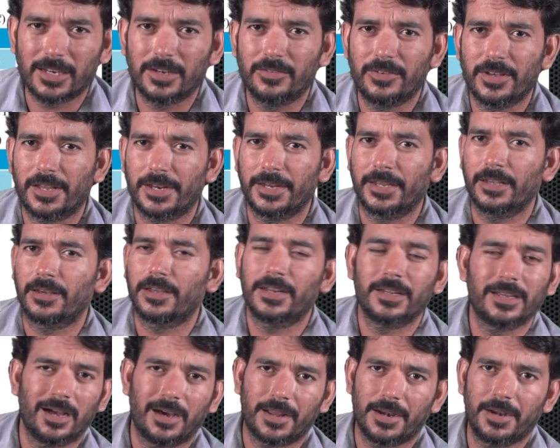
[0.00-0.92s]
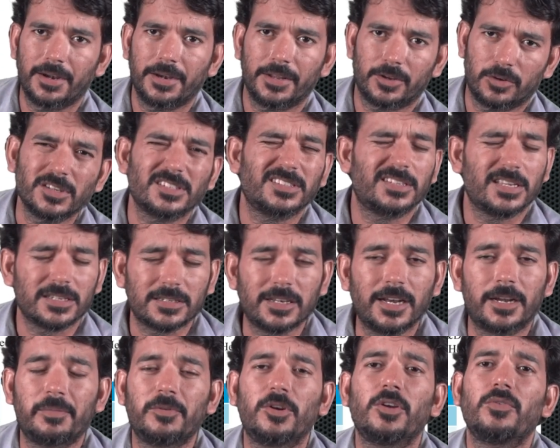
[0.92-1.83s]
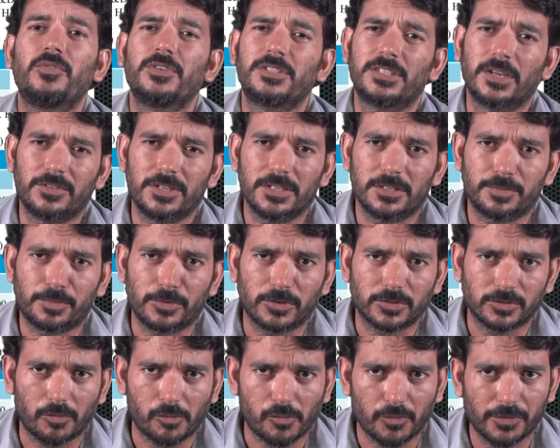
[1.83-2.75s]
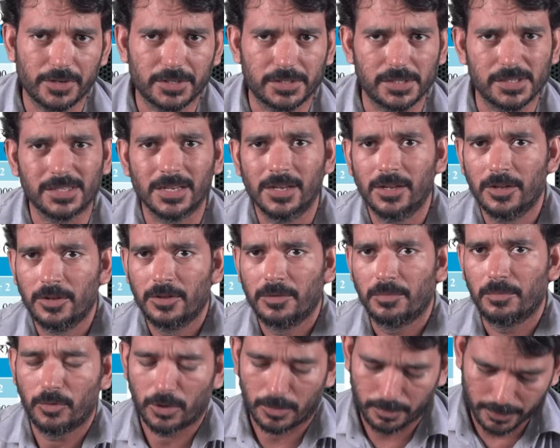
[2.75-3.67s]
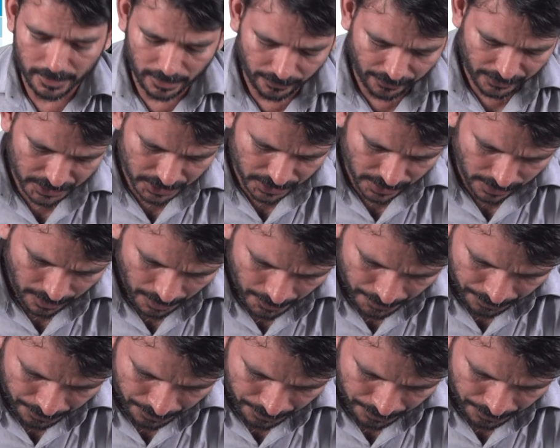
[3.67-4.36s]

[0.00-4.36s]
we are incurring R&D costs. Just let me know which of these softwares is more beneficial.